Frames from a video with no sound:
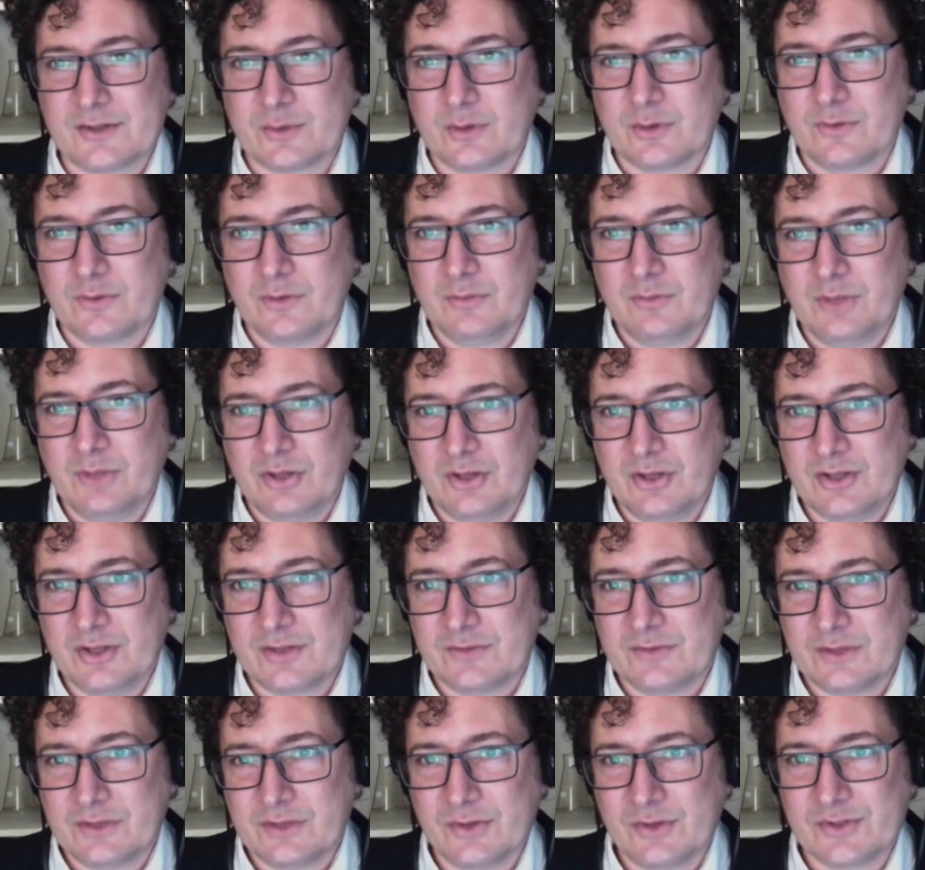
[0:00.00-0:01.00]
or even millions
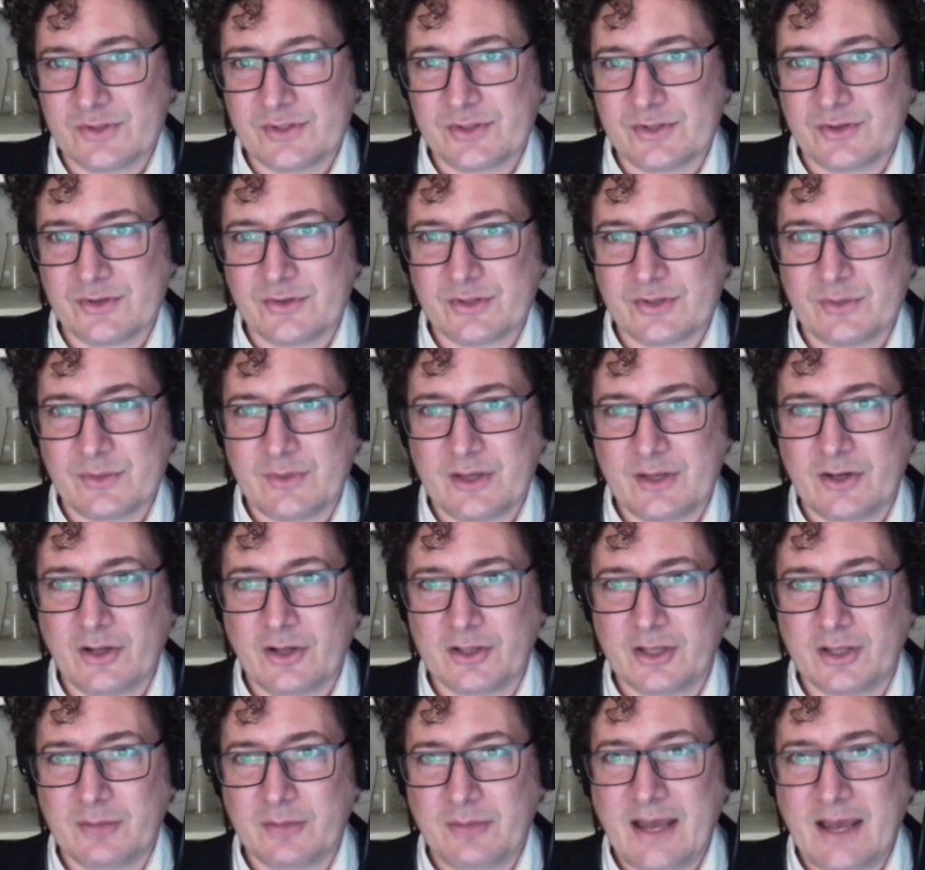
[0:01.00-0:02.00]
of doses through something
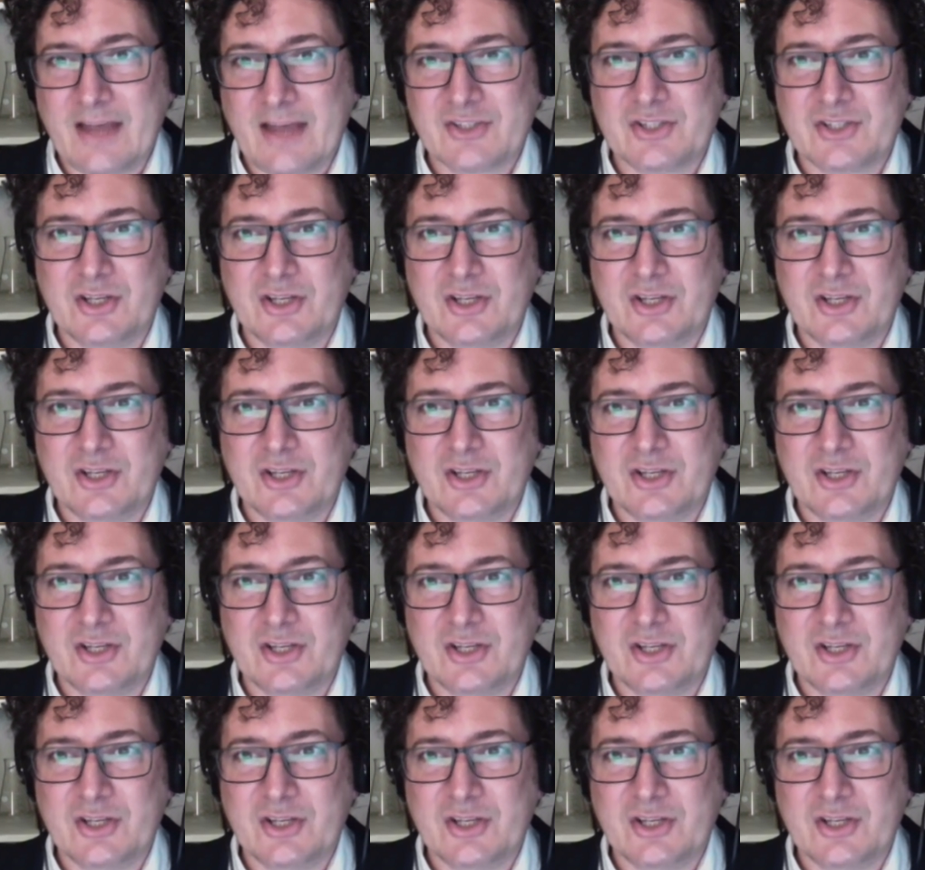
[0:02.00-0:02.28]
called compassionate